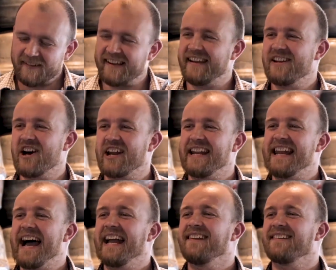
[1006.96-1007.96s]
I'm sitting on a
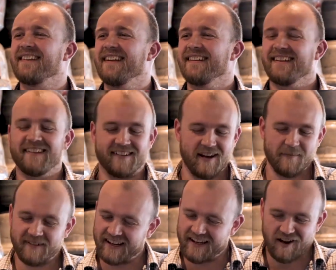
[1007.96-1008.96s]
nice. Listen,
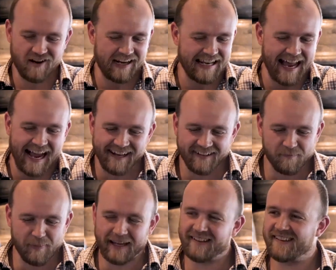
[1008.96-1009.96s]
I'm sitting on a nice
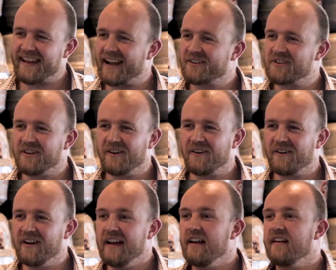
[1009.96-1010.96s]
big
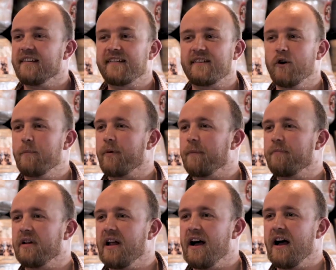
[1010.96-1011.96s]
sectional, super
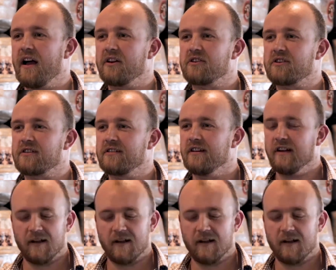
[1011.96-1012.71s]
plush,